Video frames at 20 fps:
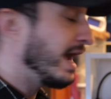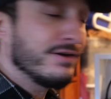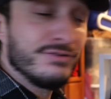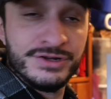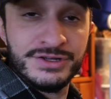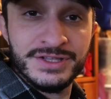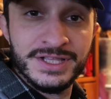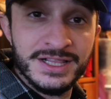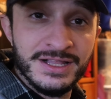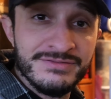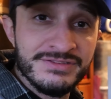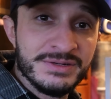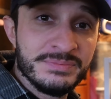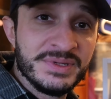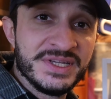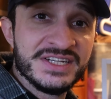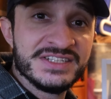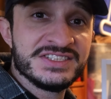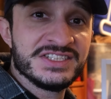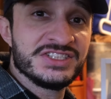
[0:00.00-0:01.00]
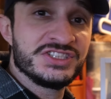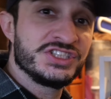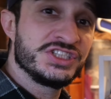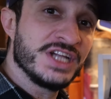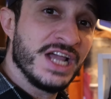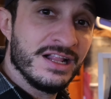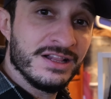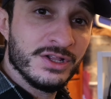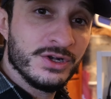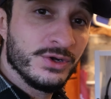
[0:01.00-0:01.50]
I really love it because it's
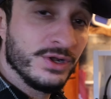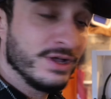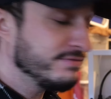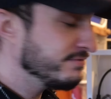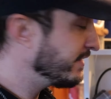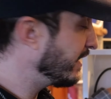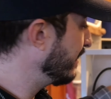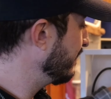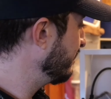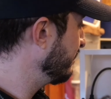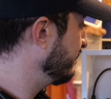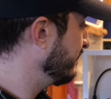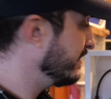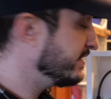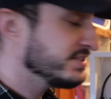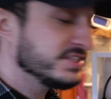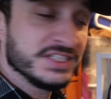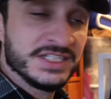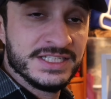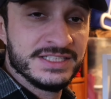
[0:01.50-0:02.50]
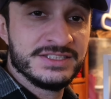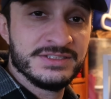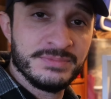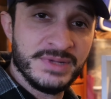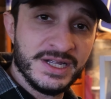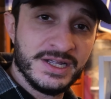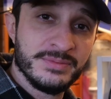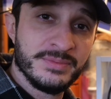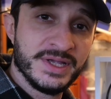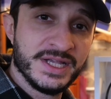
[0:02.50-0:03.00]
shallow enough that it fits into
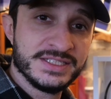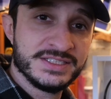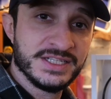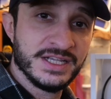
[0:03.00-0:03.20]
my command